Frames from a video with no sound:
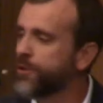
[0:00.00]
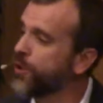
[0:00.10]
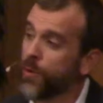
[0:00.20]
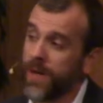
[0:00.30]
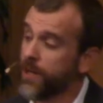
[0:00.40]

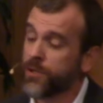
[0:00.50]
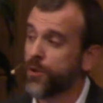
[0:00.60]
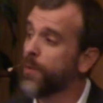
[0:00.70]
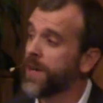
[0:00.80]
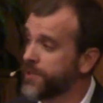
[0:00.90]

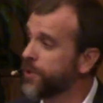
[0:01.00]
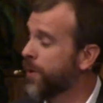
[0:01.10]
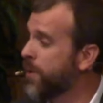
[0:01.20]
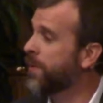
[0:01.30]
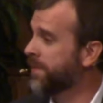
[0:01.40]
story is your
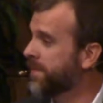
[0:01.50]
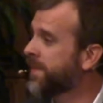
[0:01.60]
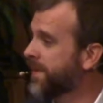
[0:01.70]
own.